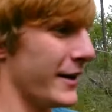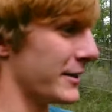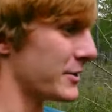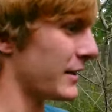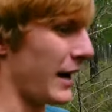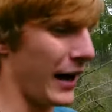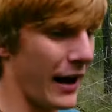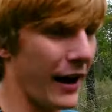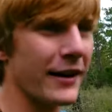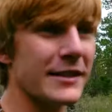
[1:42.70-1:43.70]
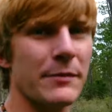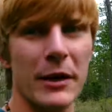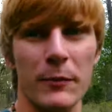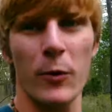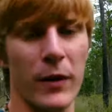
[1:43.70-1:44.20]
is honestly
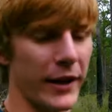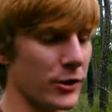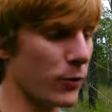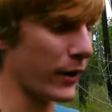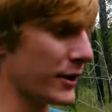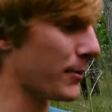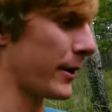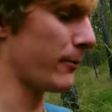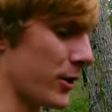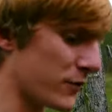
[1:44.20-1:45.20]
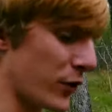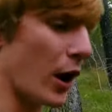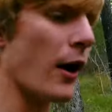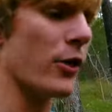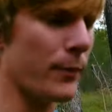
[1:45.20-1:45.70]
being more like 2020 was for
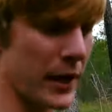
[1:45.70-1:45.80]
other